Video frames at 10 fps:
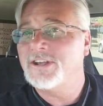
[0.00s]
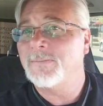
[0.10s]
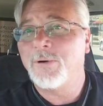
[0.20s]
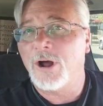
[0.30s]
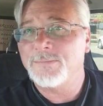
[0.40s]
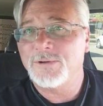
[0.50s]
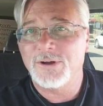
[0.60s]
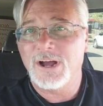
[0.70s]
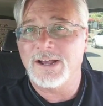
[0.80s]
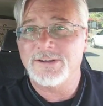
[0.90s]
impromptu,
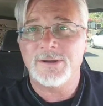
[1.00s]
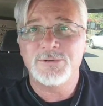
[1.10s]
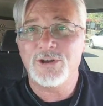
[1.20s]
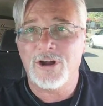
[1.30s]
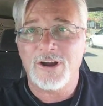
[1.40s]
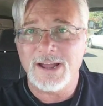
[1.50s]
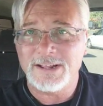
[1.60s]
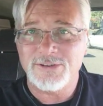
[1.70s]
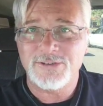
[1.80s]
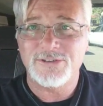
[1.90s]
guys. I'm sorry
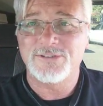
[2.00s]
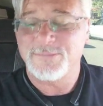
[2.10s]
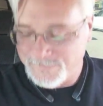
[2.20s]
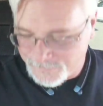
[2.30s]
it's